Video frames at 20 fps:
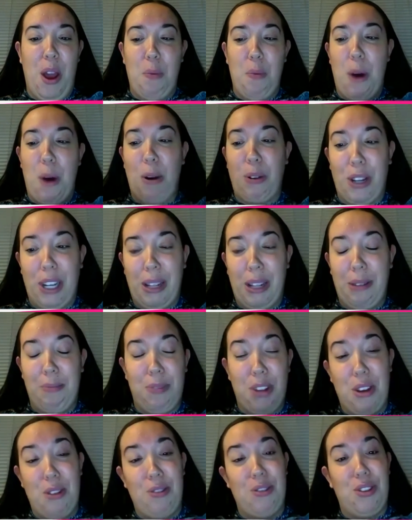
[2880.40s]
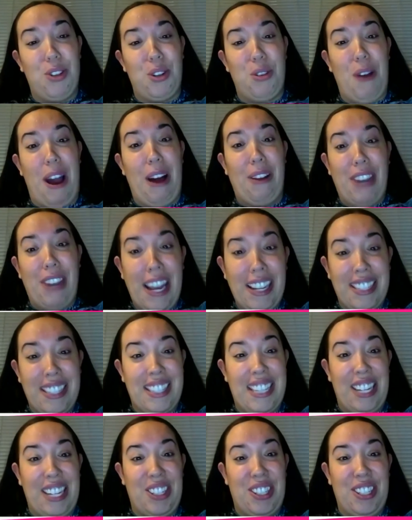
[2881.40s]
welcoming you to our next
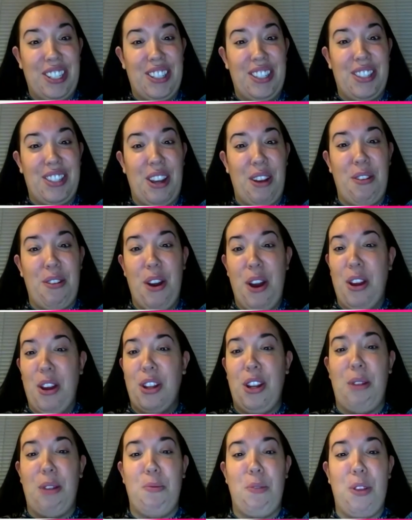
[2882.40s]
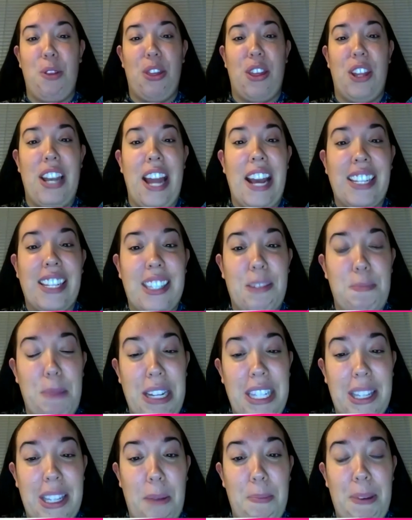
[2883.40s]
session. So, the next
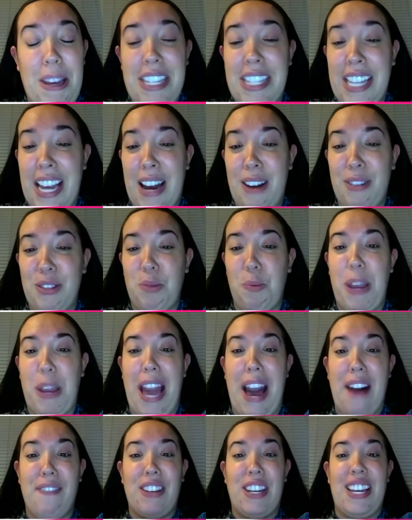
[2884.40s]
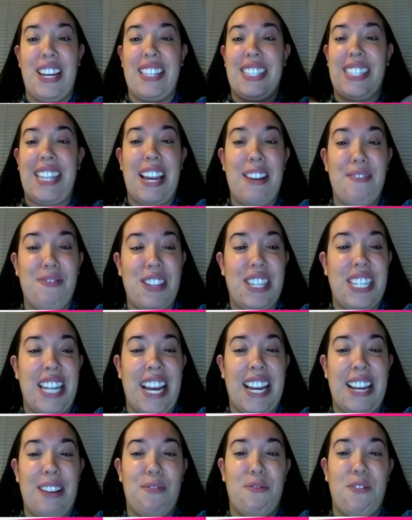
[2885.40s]
meetup is out. We have a save the
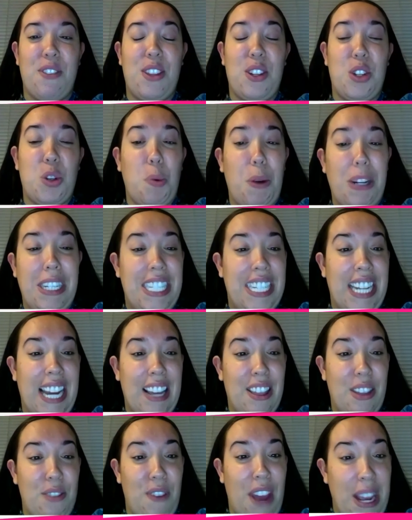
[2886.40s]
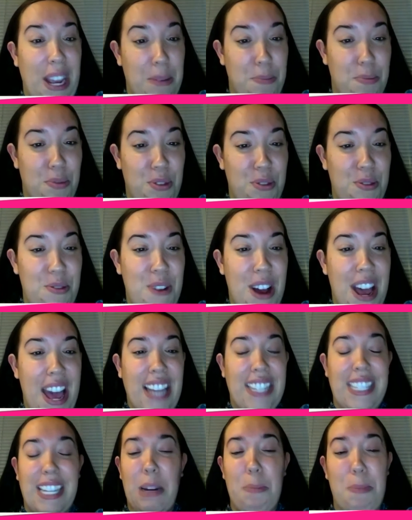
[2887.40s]
date for the 28th of April.
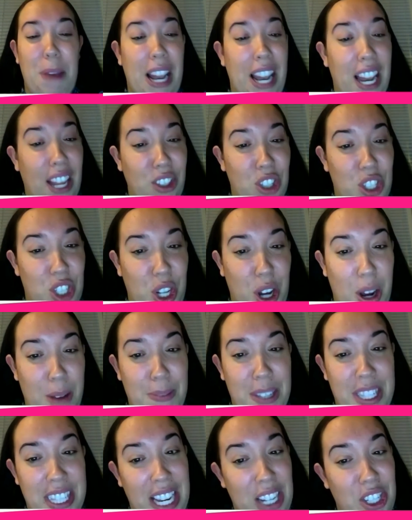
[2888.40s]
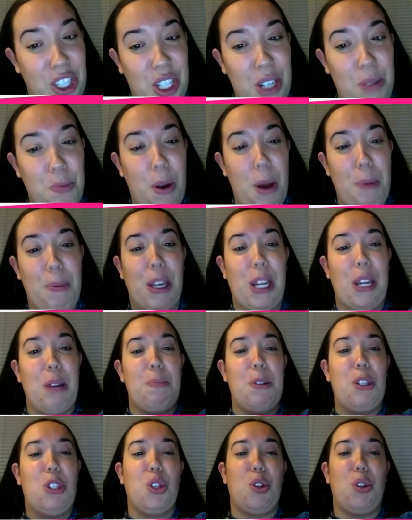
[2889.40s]
It's going to be a lunchtime session where we're going to
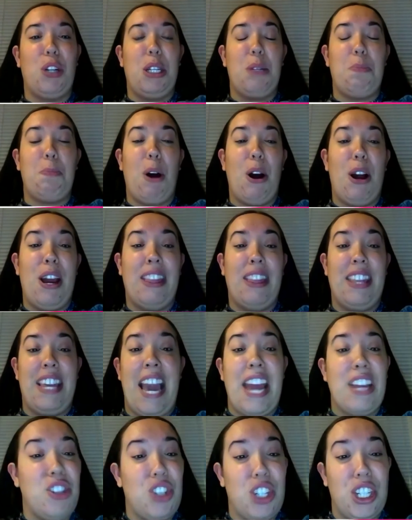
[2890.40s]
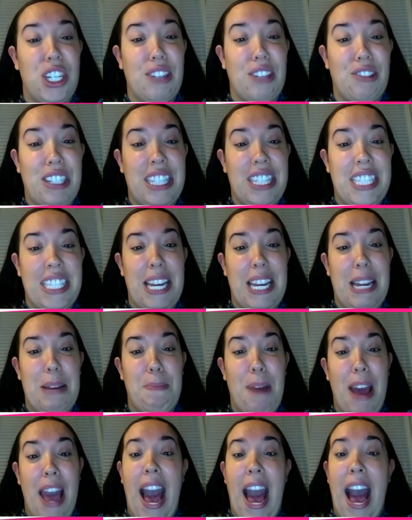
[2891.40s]
be joined by the engineering
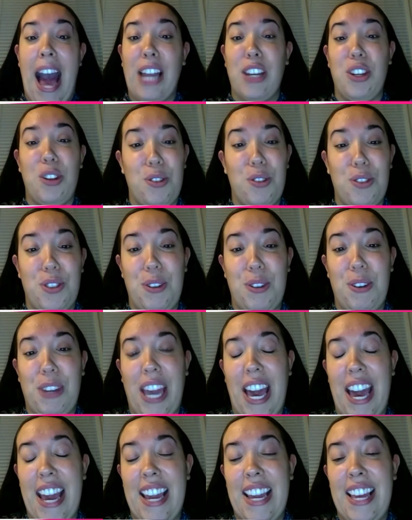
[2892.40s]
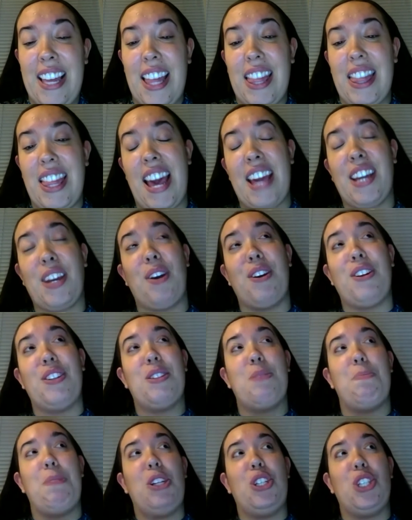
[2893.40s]
team at News UK. They're going
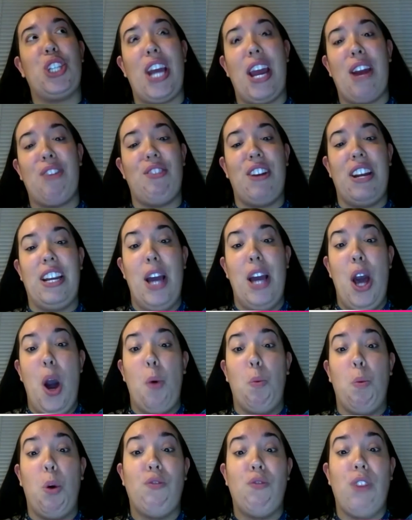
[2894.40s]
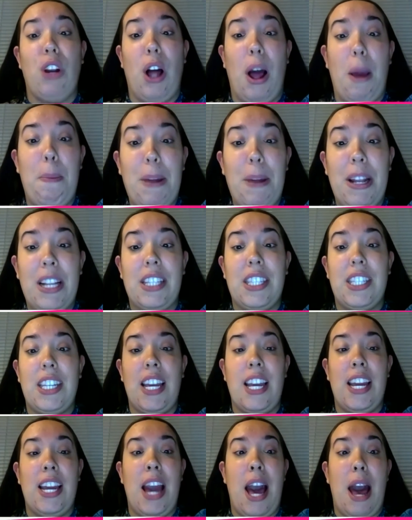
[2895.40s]
to be sharing what
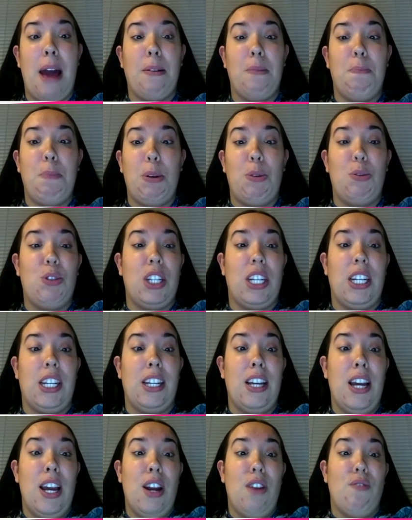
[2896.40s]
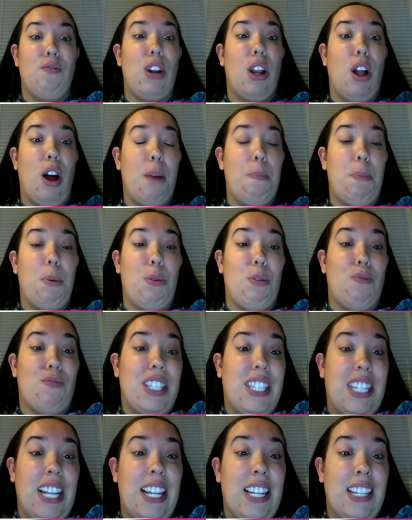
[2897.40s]
reliability and building reliable and
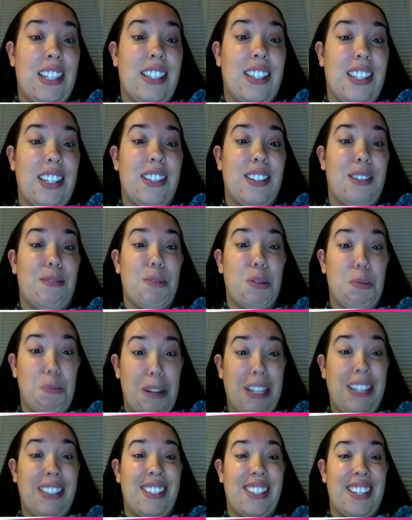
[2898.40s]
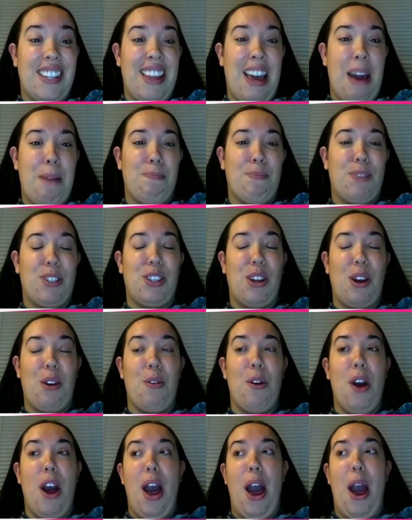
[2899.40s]
resilient systems means to them.
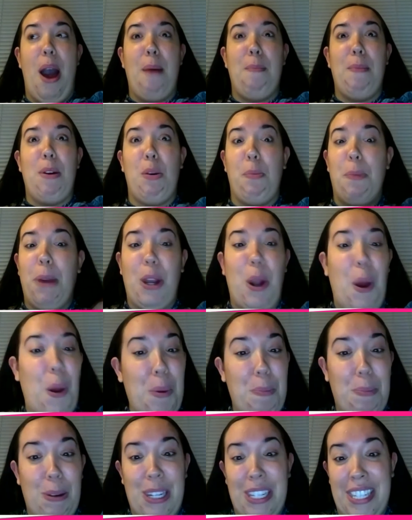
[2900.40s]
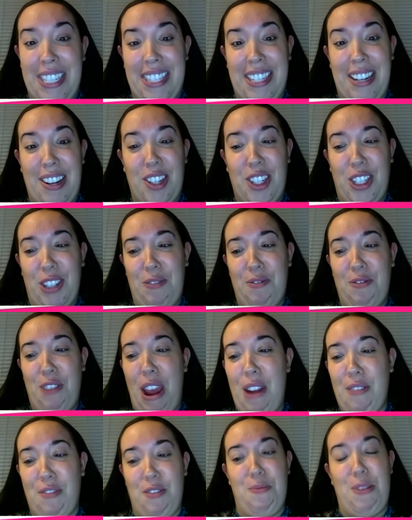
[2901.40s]
So it'll be an open discussion for
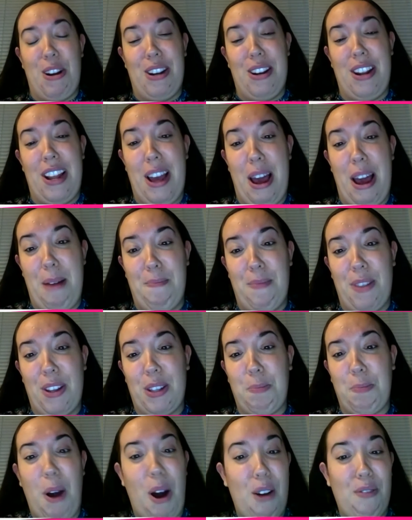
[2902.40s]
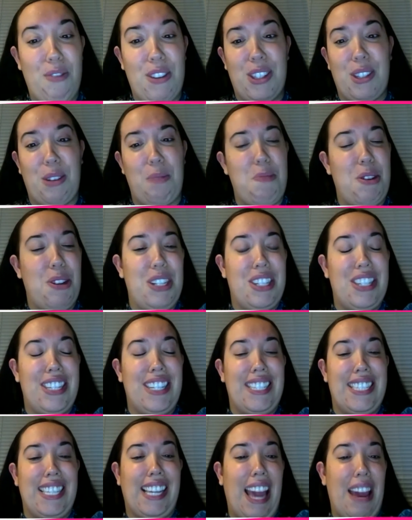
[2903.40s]
everyone that's part of this
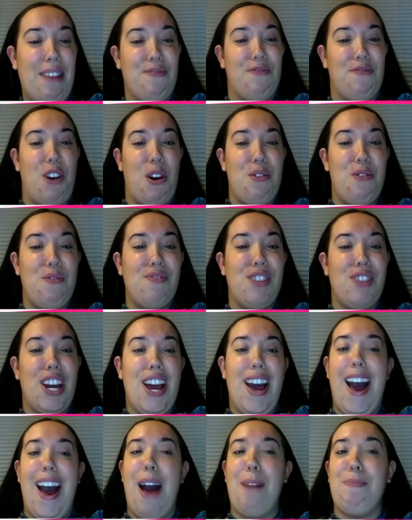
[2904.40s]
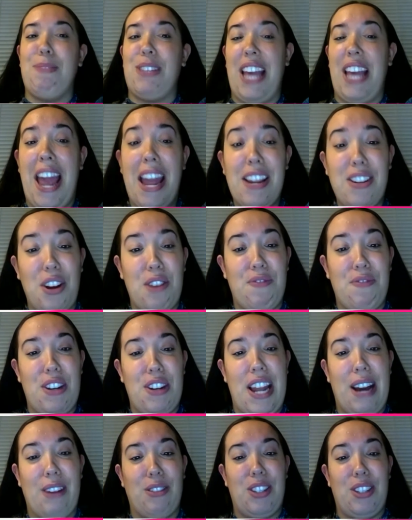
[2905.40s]
community to get involved. So head over
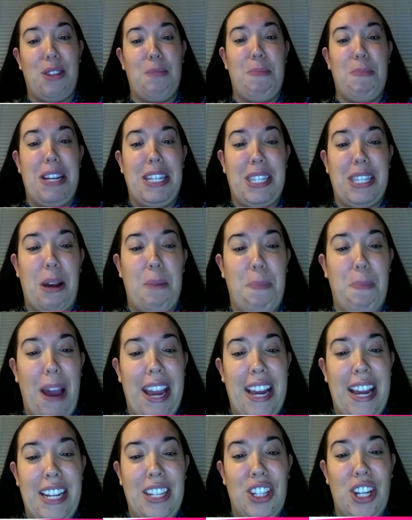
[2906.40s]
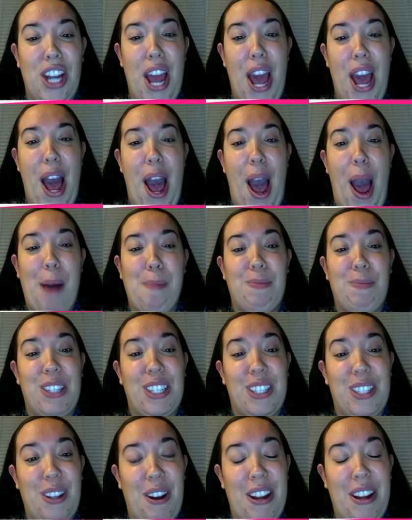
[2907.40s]
now to the Meetup page
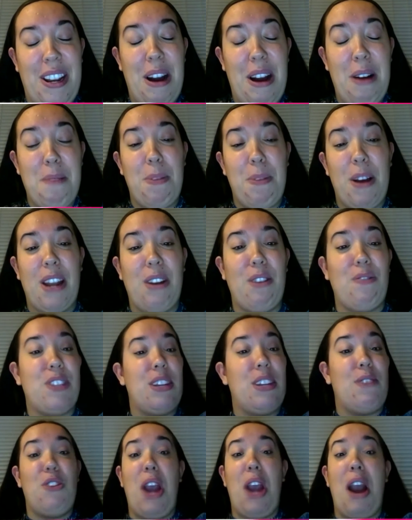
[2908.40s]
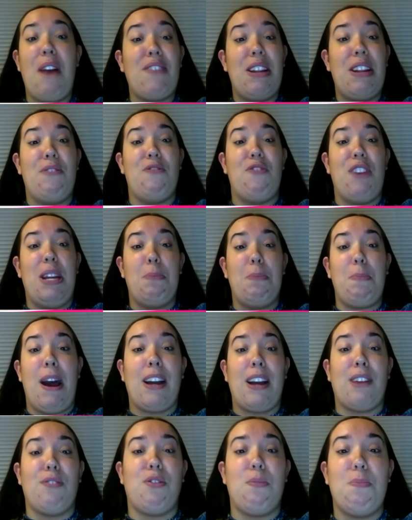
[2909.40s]
to sign up. And obviously, if you have any
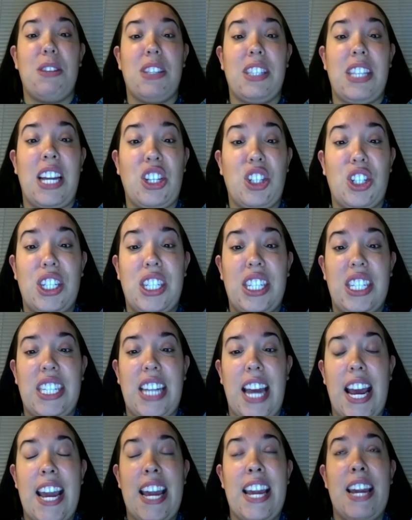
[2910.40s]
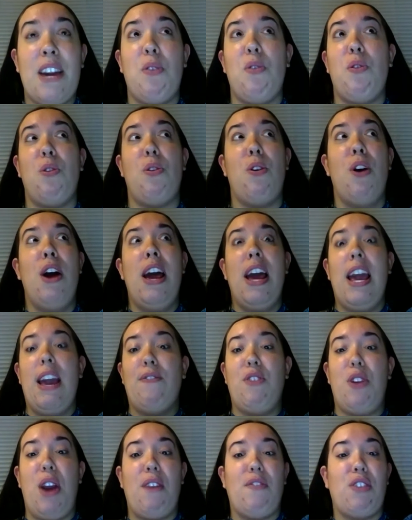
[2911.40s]
feedback from the session today, or
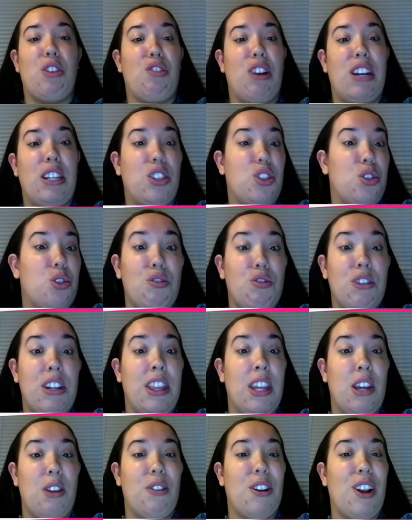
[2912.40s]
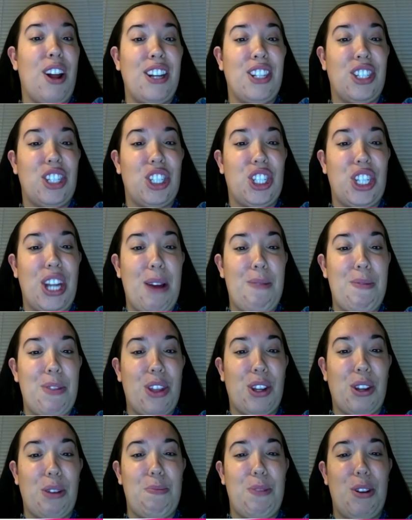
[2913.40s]
if you have a great story that you'd like to share with
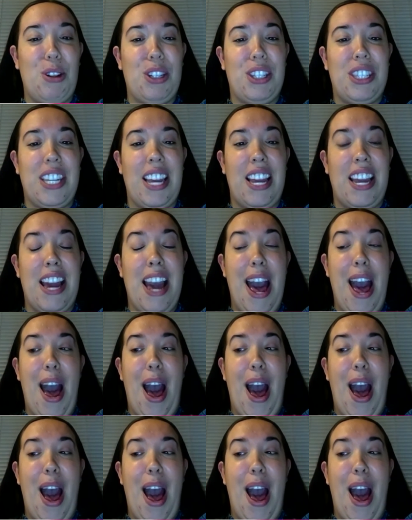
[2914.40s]
the community,